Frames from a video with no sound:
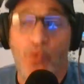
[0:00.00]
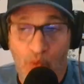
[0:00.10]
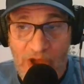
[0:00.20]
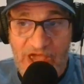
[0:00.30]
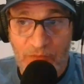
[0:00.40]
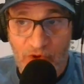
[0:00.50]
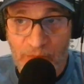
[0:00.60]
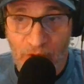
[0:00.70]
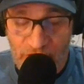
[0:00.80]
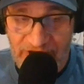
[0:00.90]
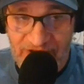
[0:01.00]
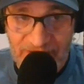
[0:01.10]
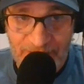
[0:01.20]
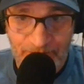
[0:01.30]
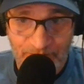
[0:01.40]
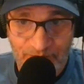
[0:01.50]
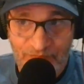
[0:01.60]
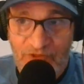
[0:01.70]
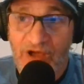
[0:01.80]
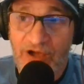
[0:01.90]
Way more boring.
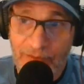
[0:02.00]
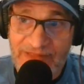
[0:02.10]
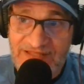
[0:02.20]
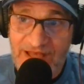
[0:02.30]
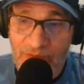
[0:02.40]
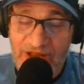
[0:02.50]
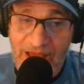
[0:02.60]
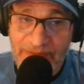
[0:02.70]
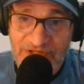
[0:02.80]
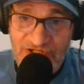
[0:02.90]
I hope that's not what happened